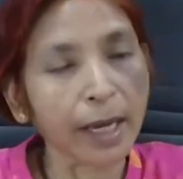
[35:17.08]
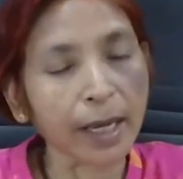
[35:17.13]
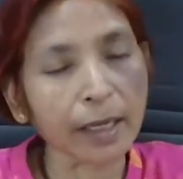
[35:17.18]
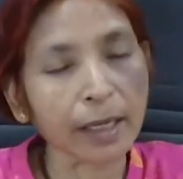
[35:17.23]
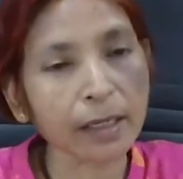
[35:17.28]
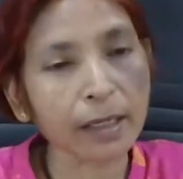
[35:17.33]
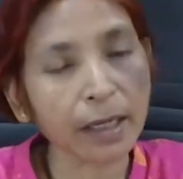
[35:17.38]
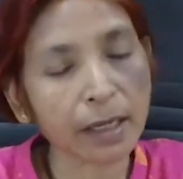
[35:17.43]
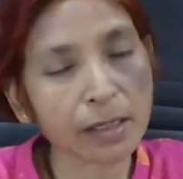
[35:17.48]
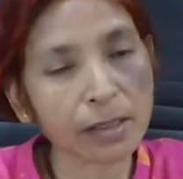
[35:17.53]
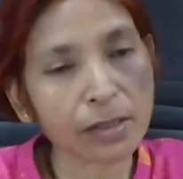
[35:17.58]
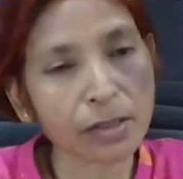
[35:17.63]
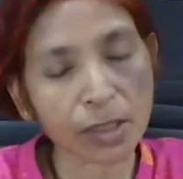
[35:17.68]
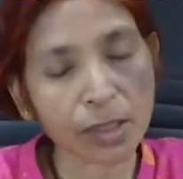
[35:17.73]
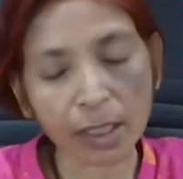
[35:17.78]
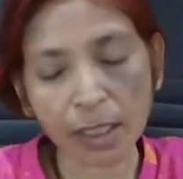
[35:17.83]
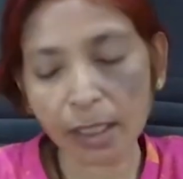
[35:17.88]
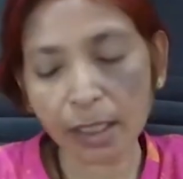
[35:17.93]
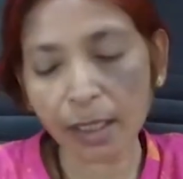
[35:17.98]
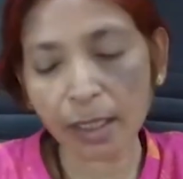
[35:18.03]
engaged
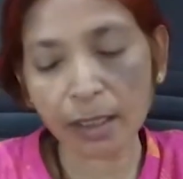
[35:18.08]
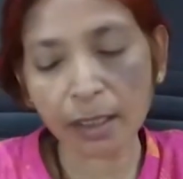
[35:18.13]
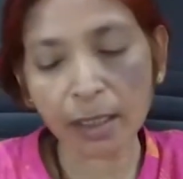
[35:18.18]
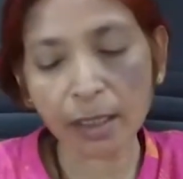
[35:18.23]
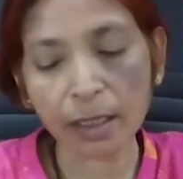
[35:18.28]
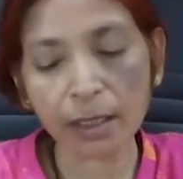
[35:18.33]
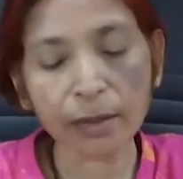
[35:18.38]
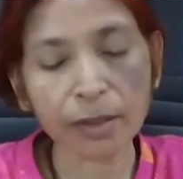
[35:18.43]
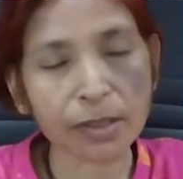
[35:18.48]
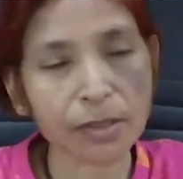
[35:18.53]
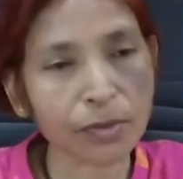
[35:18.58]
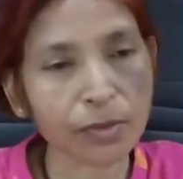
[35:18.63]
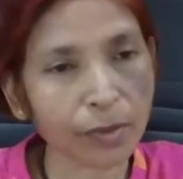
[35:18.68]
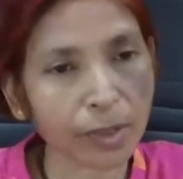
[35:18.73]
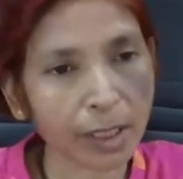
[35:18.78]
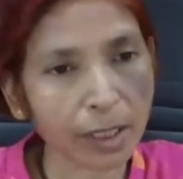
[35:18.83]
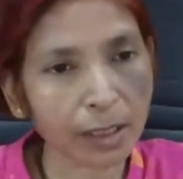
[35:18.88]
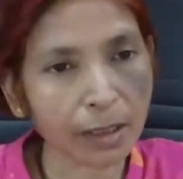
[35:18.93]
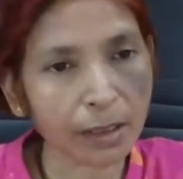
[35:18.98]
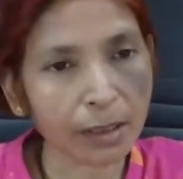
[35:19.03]
in an
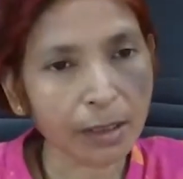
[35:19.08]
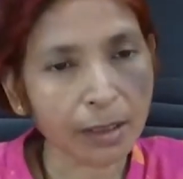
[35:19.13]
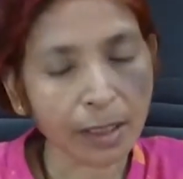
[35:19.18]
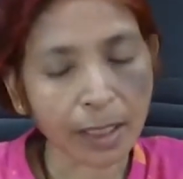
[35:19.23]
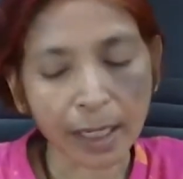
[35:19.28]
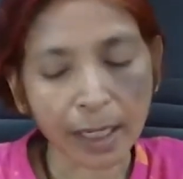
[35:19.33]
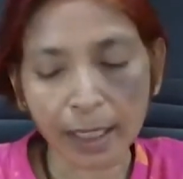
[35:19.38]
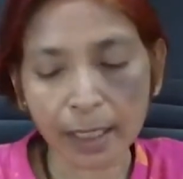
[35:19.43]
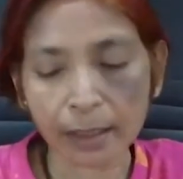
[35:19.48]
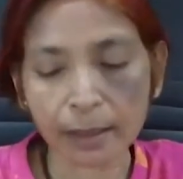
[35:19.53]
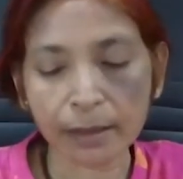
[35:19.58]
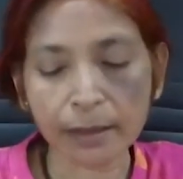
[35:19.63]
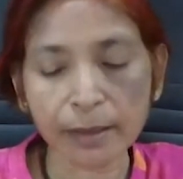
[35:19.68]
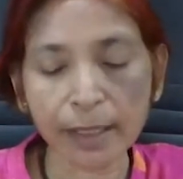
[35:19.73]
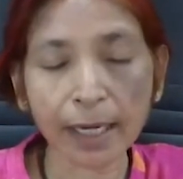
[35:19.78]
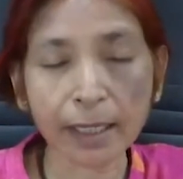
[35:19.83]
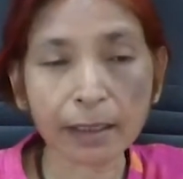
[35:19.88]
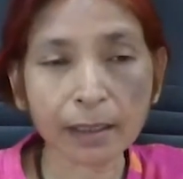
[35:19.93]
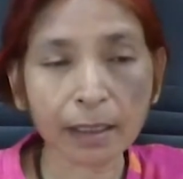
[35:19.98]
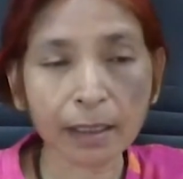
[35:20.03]
industry and
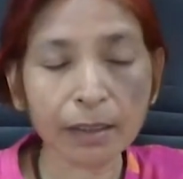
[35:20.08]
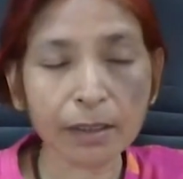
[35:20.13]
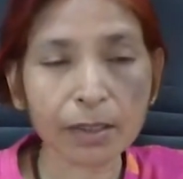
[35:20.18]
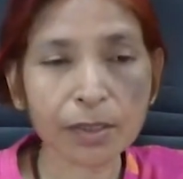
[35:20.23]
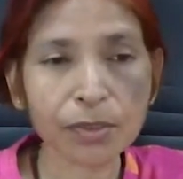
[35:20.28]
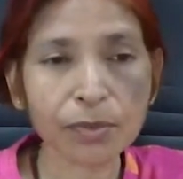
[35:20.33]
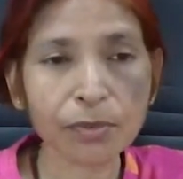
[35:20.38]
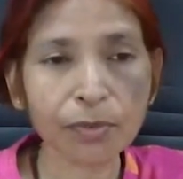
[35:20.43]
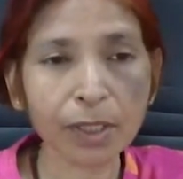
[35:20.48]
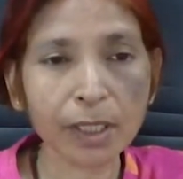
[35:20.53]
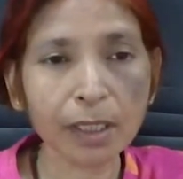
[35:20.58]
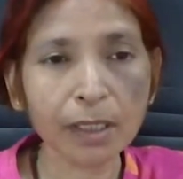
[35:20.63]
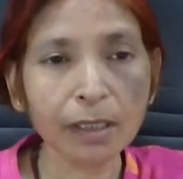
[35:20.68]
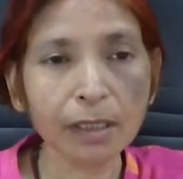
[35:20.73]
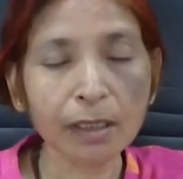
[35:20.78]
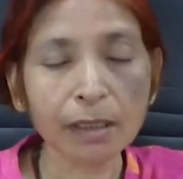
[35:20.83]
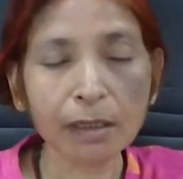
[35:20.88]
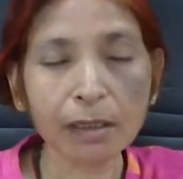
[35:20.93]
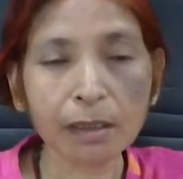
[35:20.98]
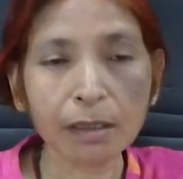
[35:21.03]
that industry
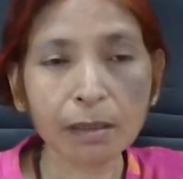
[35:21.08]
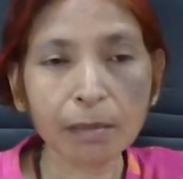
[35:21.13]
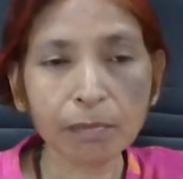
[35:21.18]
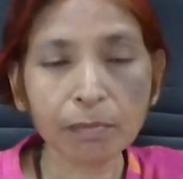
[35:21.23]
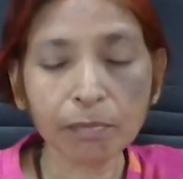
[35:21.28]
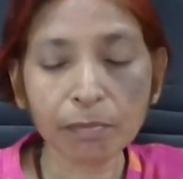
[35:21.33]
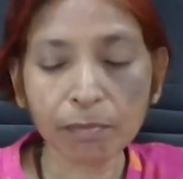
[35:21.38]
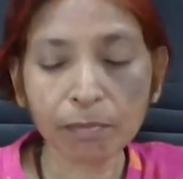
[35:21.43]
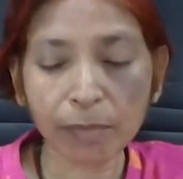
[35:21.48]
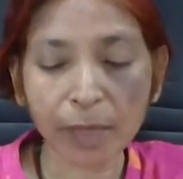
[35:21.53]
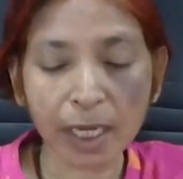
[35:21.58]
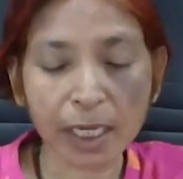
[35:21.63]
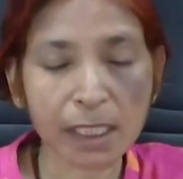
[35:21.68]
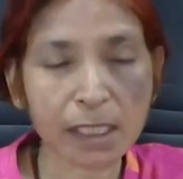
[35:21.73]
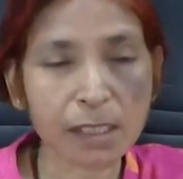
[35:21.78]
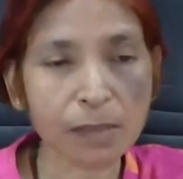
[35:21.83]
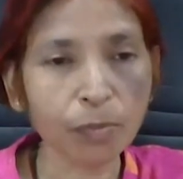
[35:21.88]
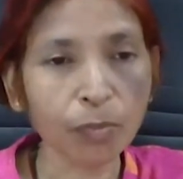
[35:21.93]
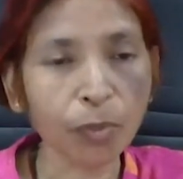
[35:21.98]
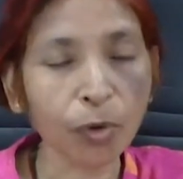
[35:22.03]

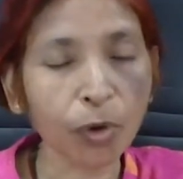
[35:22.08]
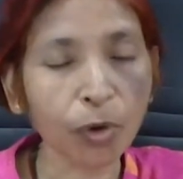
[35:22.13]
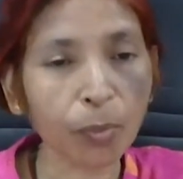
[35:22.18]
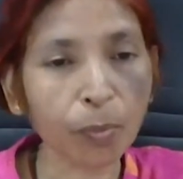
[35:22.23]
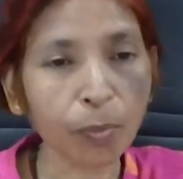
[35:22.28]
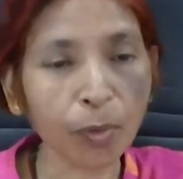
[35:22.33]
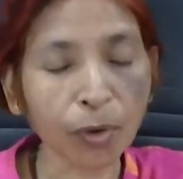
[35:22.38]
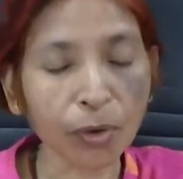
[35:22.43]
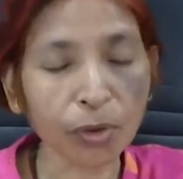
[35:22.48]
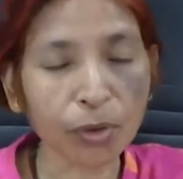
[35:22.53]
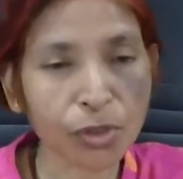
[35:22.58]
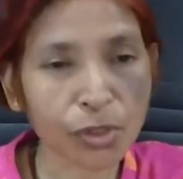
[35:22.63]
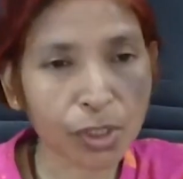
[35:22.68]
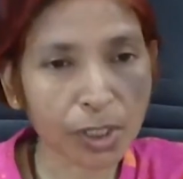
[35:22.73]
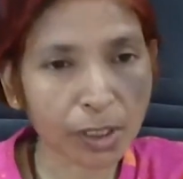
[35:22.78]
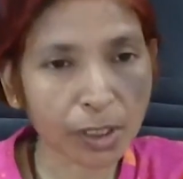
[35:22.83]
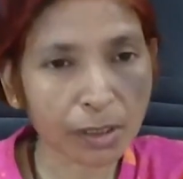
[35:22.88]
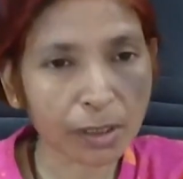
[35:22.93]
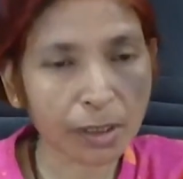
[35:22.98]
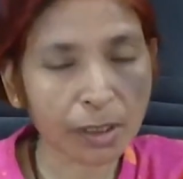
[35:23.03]
makes more
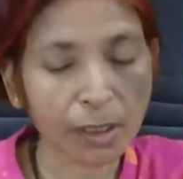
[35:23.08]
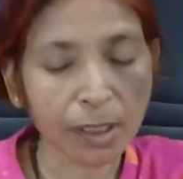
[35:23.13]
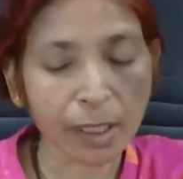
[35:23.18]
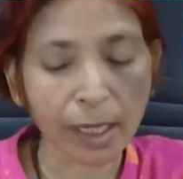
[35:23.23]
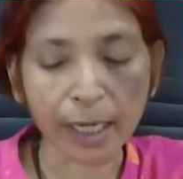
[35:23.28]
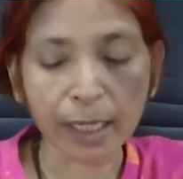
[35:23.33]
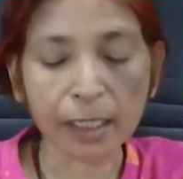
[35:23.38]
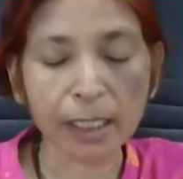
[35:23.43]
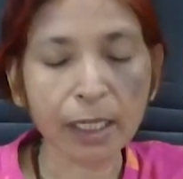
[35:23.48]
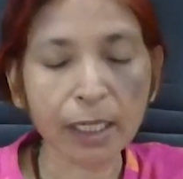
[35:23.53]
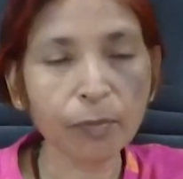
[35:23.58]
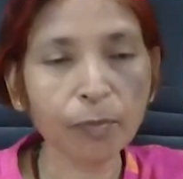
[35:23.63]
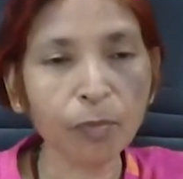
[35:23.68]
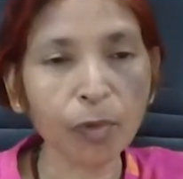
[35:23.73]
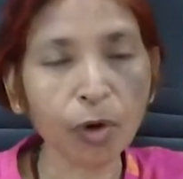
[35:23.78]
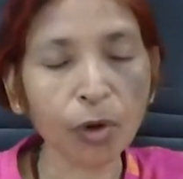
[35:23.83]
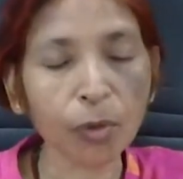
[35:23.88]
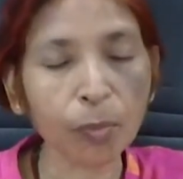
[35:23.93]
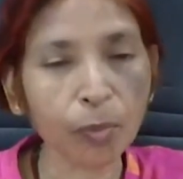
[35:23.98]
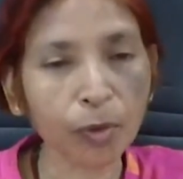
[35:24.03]
pollution and give
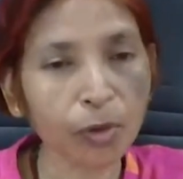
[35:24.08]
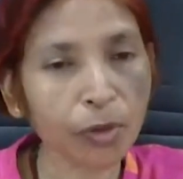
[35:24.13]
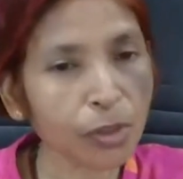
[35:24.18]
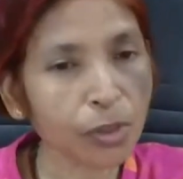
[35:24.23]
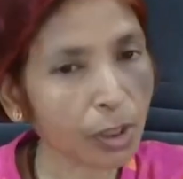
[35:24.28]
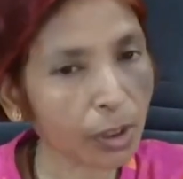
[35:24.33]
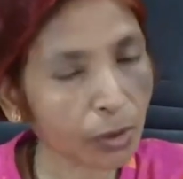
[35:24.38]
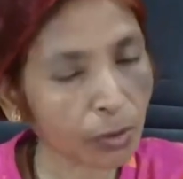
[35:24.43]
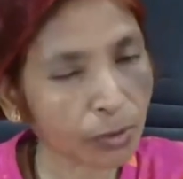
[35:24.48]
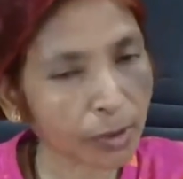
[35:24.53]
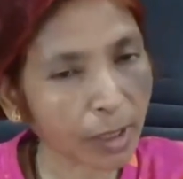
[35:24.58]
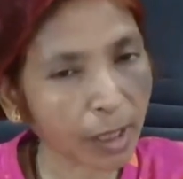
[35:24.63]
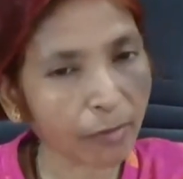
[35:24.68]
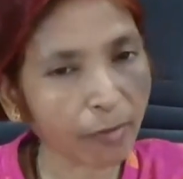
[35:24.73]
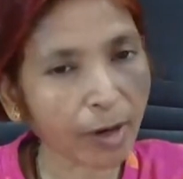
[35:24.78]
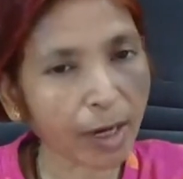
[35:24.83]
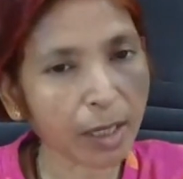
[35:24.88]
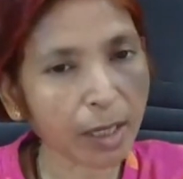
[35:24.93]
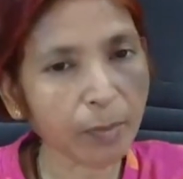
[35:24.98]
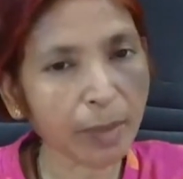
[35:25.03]
more pollution to the
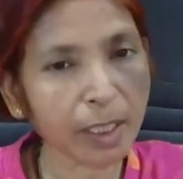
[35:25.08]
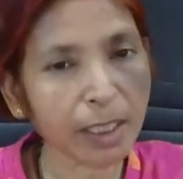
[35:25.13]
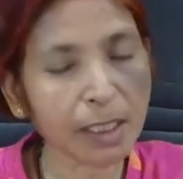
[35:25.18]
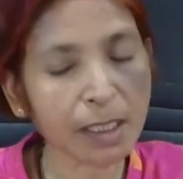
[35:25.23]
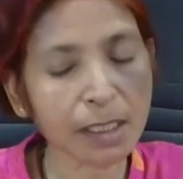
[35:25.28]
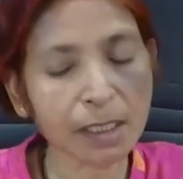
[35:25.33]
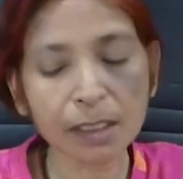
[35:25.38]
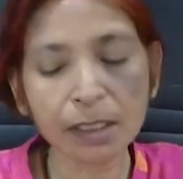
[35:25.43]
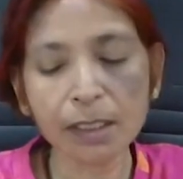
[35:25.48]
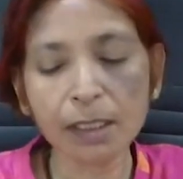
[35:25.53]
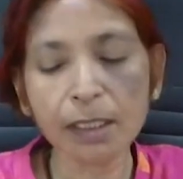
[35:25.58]
environment,